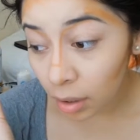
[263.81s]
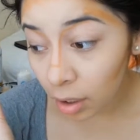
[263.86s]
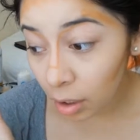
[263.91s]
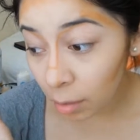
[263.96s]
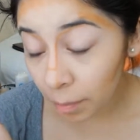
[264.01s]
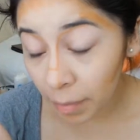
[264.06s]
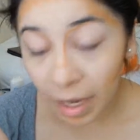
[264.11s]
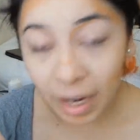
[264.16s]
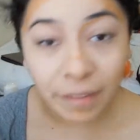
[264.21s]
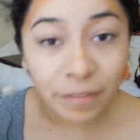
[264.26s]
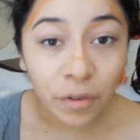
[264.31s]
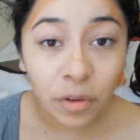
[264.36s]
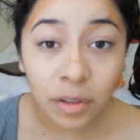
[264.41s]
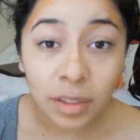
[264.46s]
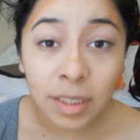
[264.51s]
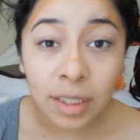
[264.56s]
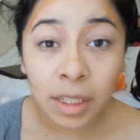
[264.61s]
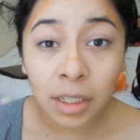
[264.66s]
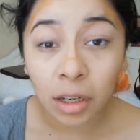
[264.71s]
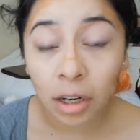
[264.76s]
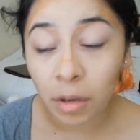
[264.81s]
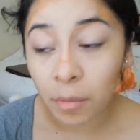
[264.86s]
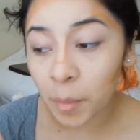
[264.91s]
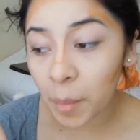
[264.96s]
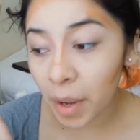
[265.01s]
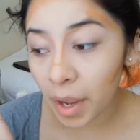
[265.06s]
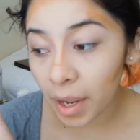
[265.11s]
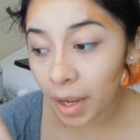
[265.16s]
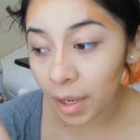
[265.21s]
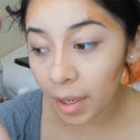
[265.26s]
Um, I focus it on
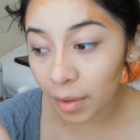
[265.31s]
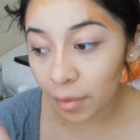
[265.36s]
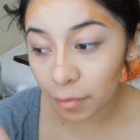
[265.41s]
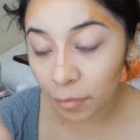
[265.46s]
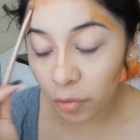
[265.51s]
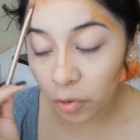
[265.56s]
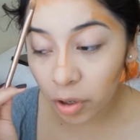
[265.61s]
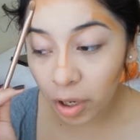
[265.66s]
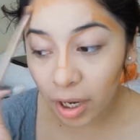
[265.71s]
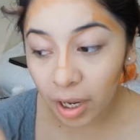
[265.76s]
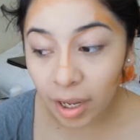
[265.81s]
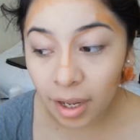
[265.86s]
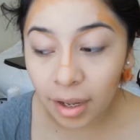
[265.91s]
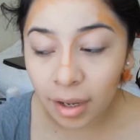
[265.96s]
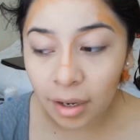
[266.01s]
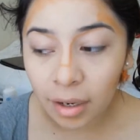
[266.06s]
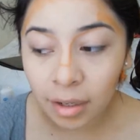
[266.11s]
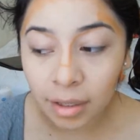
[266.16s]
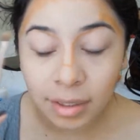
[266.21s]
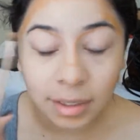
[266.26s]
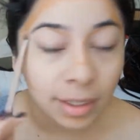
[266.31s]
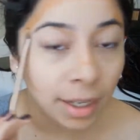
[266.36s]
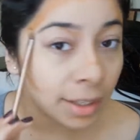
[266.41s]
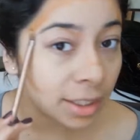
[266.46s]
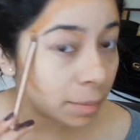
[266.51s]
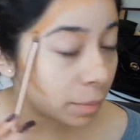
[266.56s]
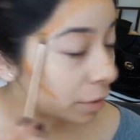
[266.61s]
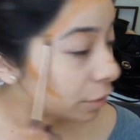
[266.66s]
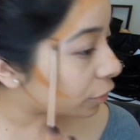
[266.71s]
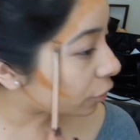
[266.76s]
my forehead, sides
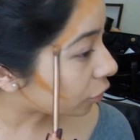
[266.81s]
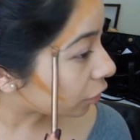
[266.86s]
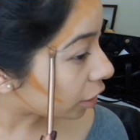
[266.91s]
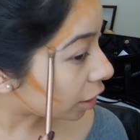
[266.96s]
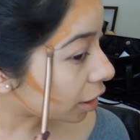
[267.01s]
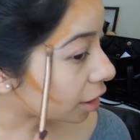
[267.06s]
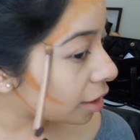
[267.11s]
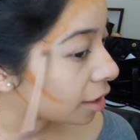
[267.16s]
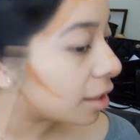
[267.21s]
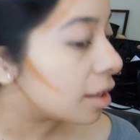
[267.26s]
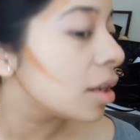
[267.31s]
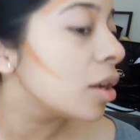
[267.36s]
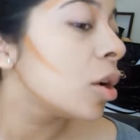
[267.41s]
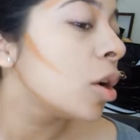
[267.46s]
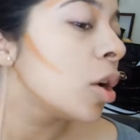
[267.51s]
of my forehead,